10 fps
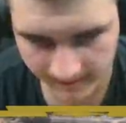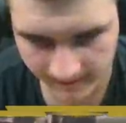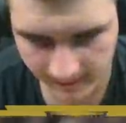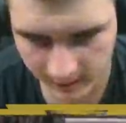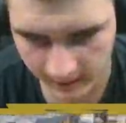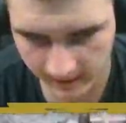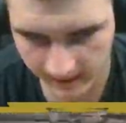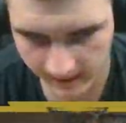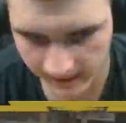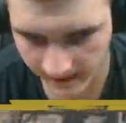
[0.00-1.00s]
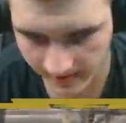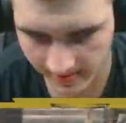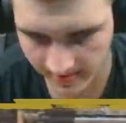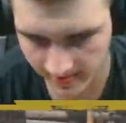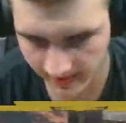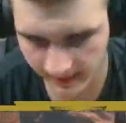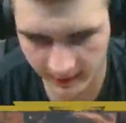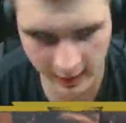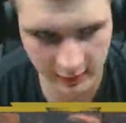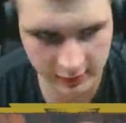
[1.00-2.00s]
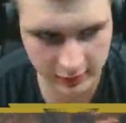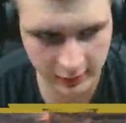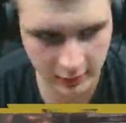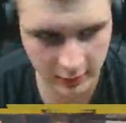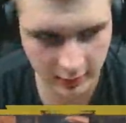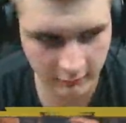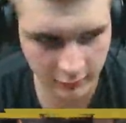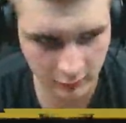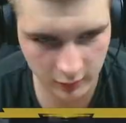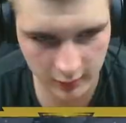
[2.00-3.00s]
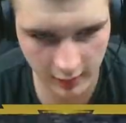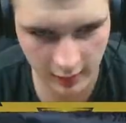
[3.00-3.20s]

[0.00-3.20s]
Okay, okay. Yes! I didn't think we'd get that,